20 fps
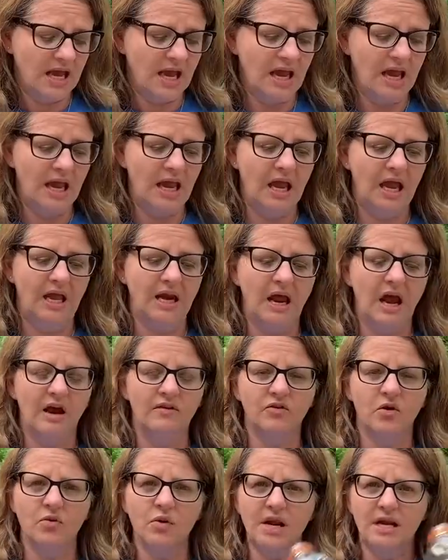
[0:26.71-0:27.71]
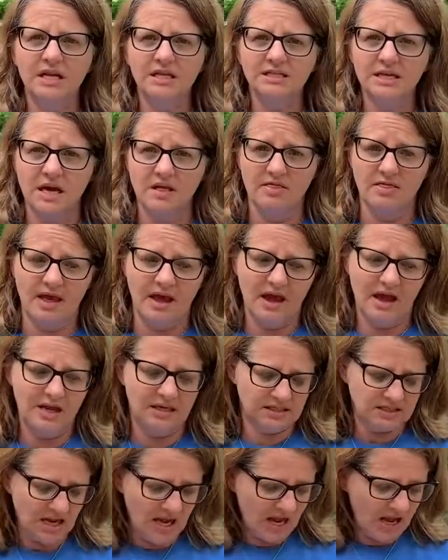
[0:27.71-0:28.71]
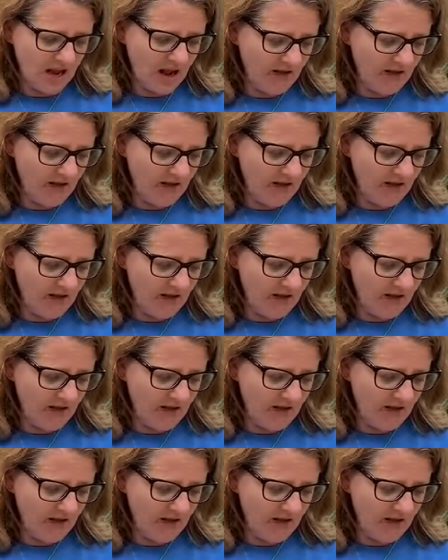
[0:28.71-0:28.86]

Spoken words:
and I've already done that.